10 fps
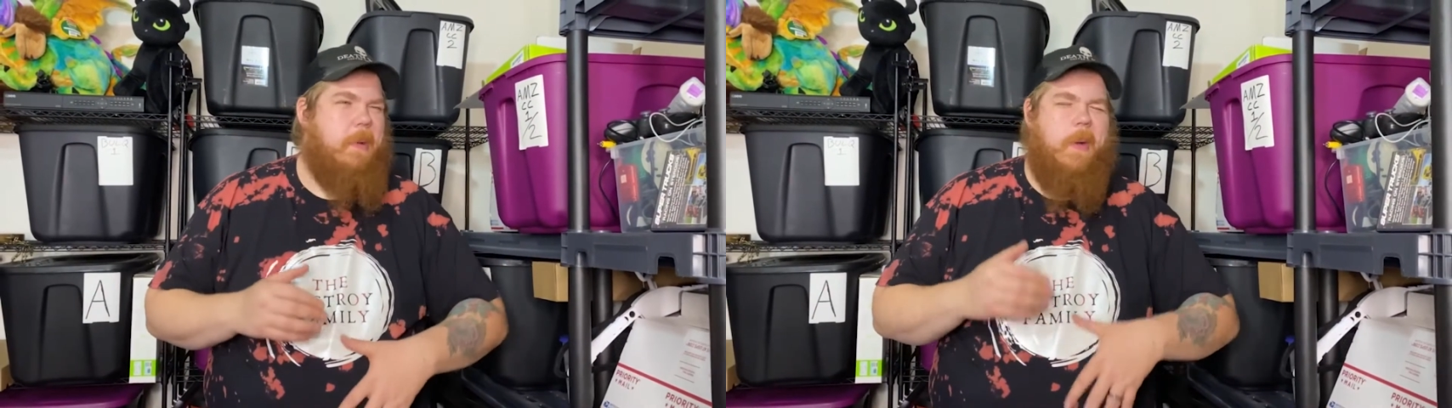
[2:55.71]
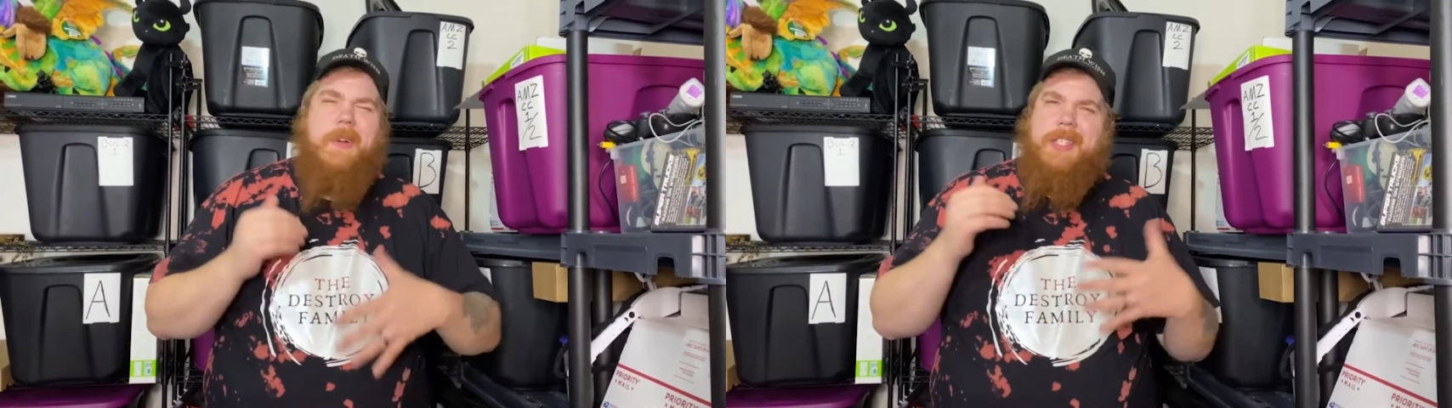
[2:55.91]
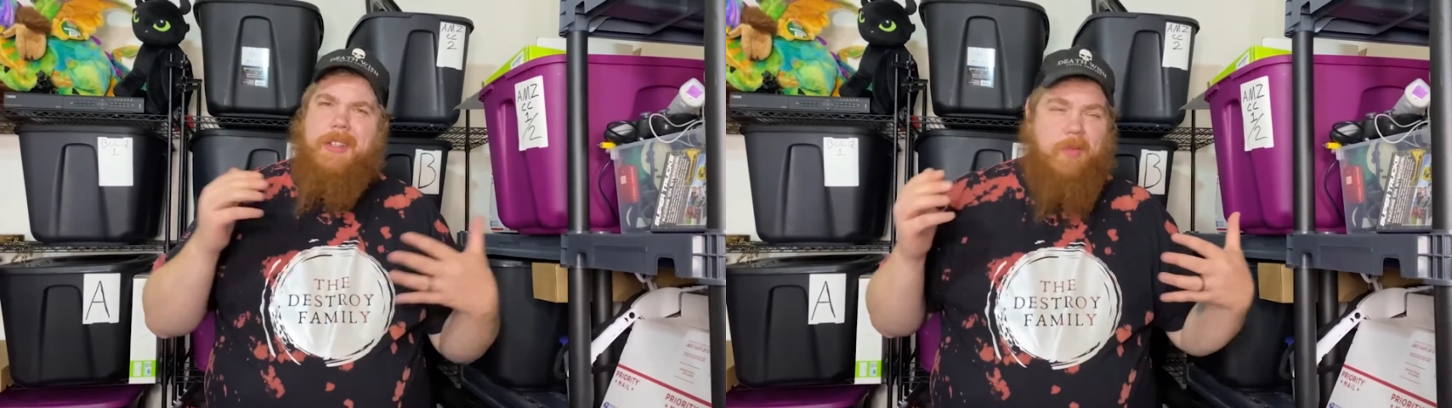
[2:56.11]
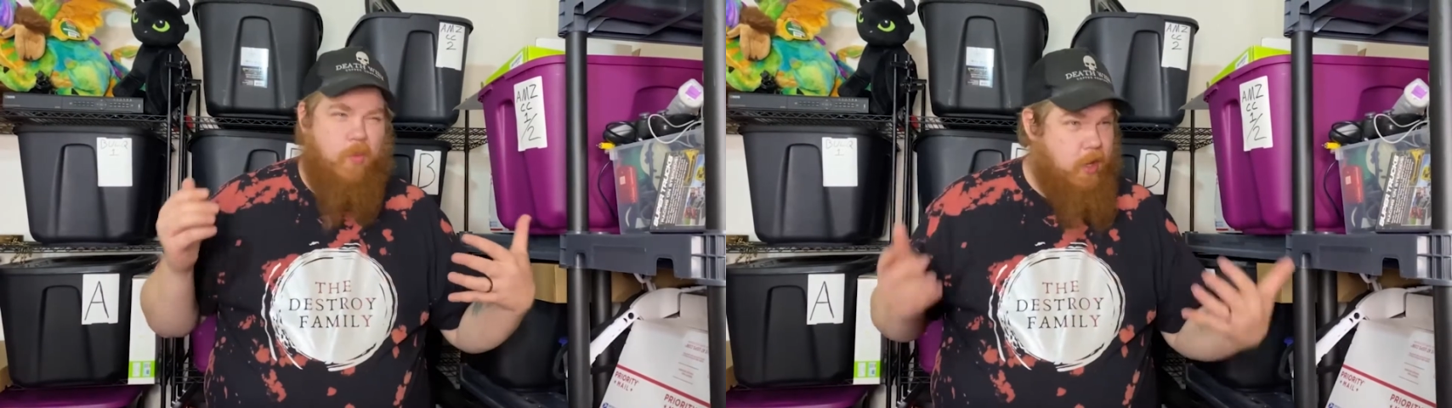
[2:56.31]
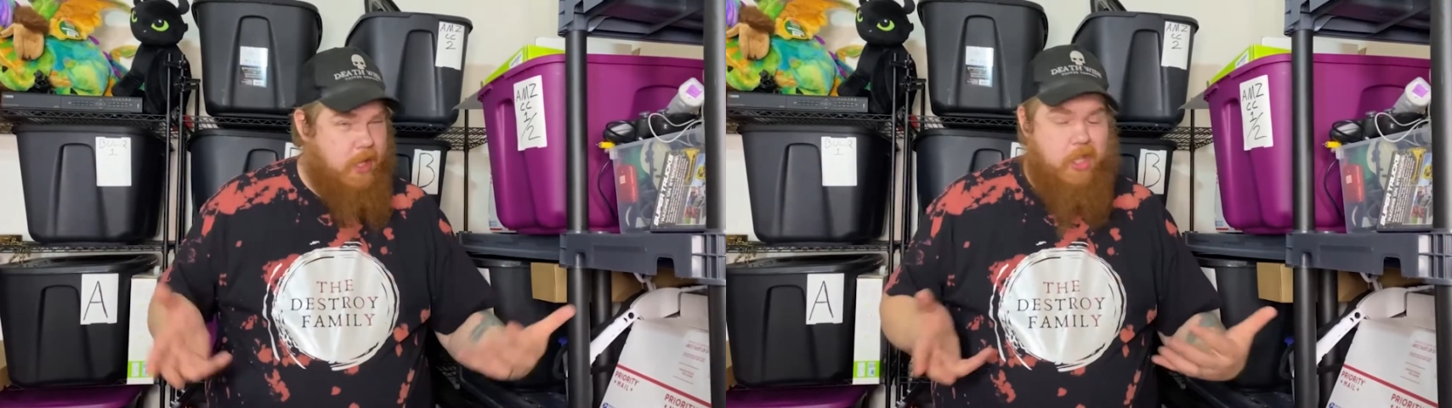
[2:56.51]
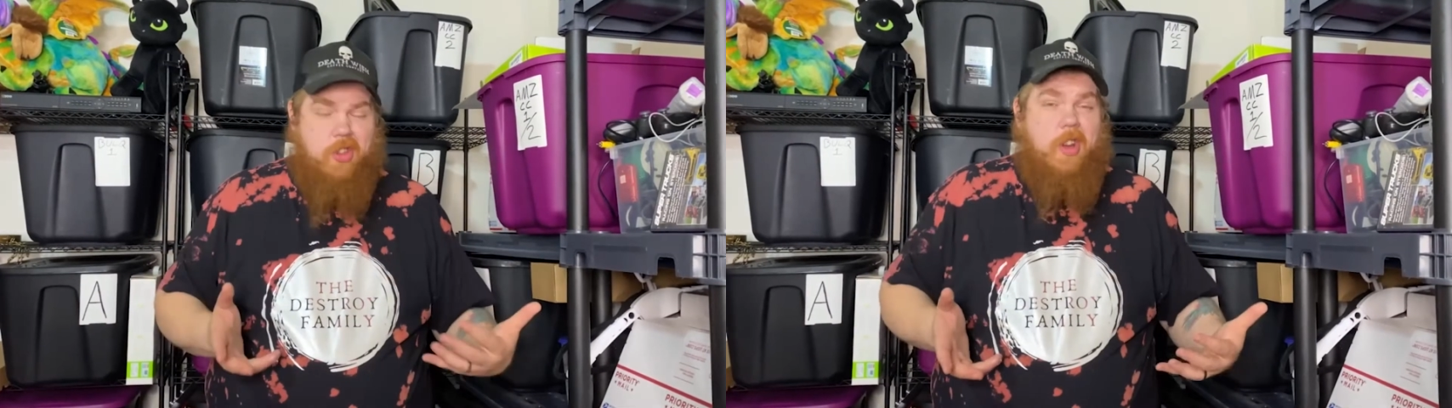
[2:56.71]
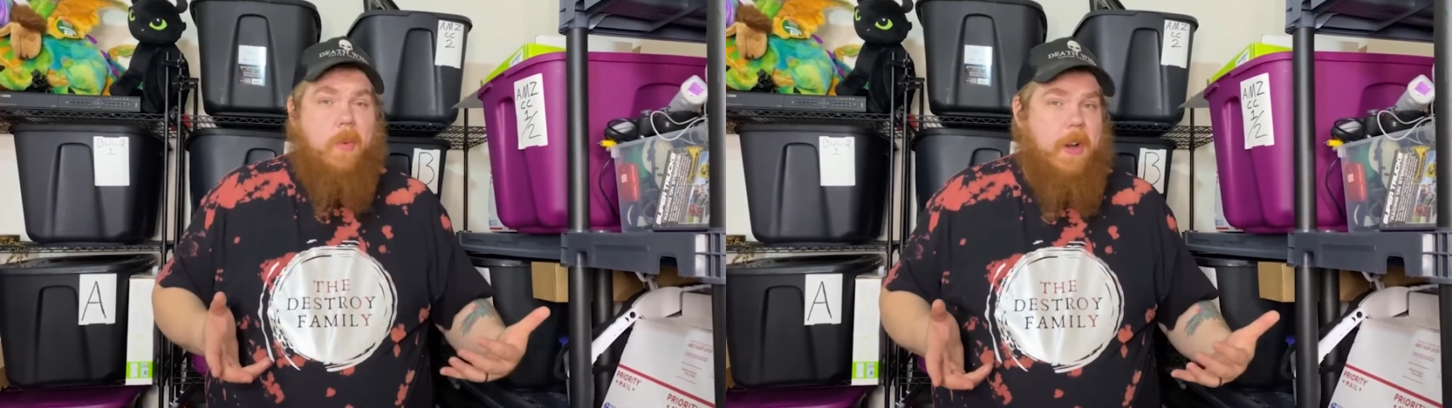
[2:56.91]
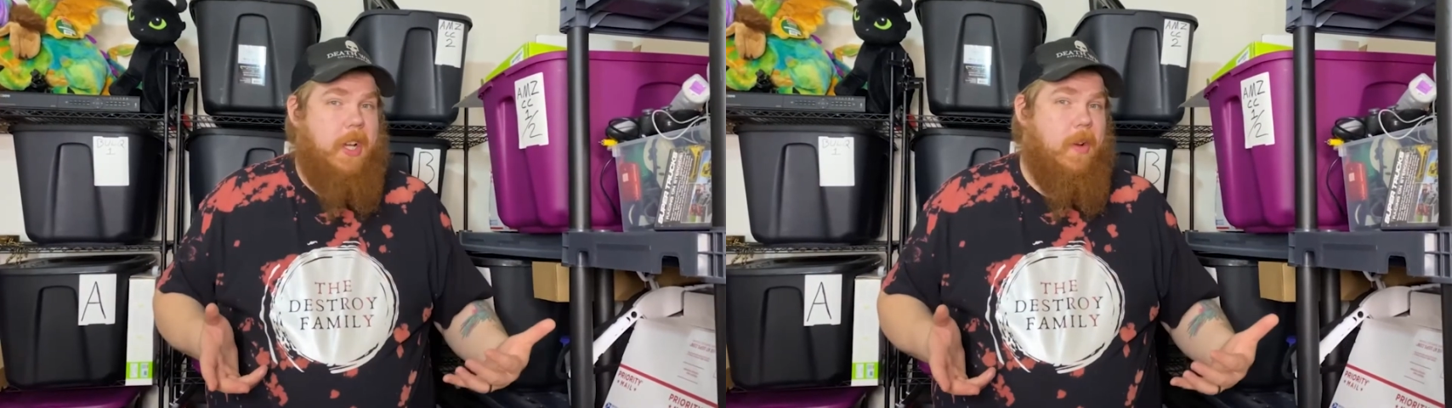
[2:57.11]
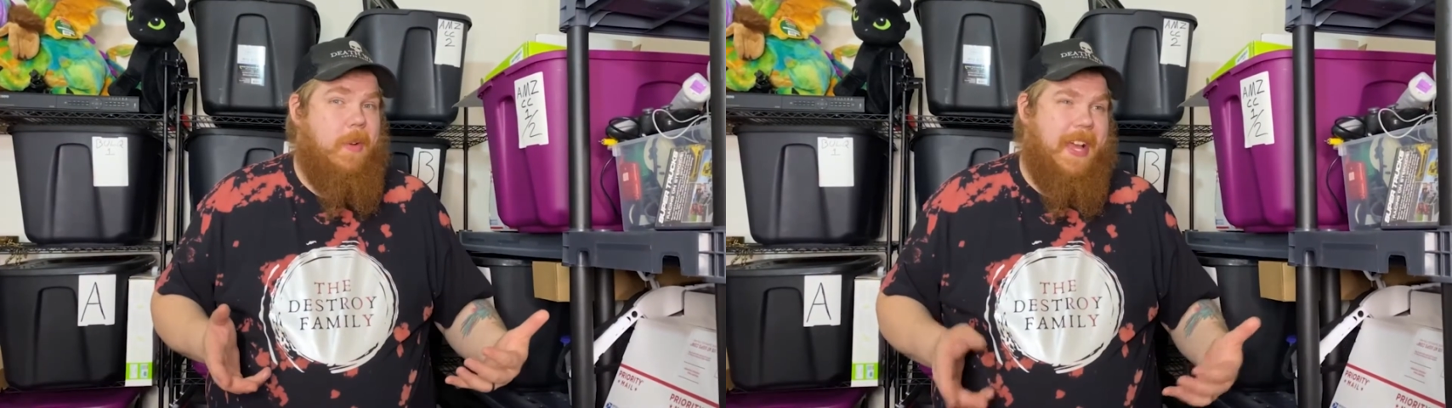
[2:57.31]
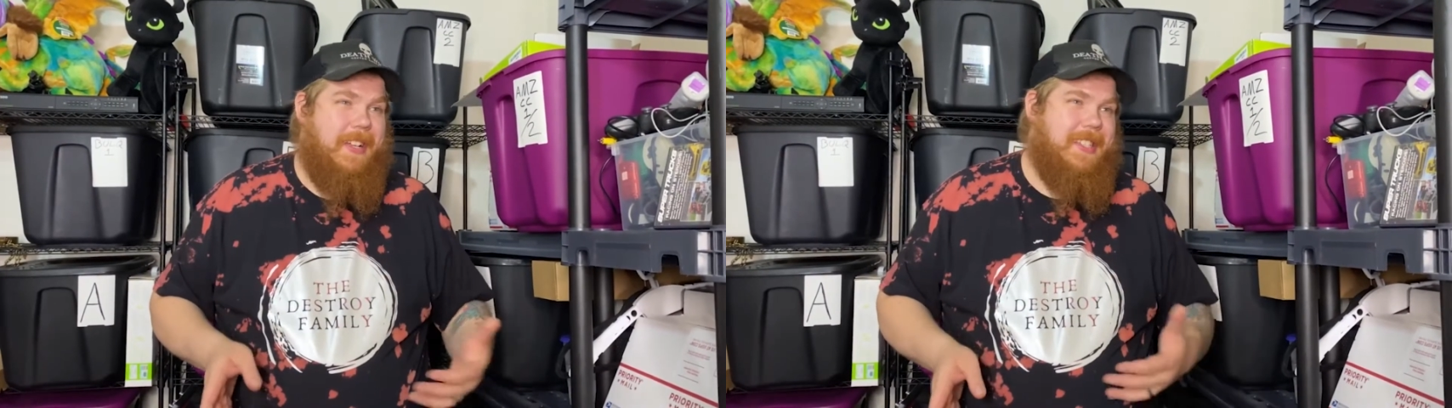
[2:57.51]
I wasn't really sure where to go
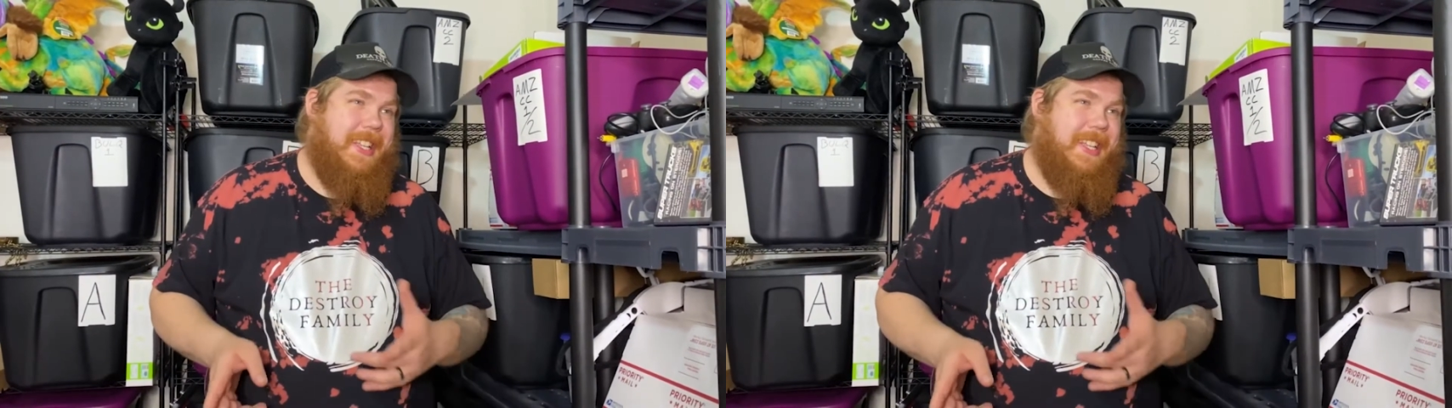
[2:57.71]
next.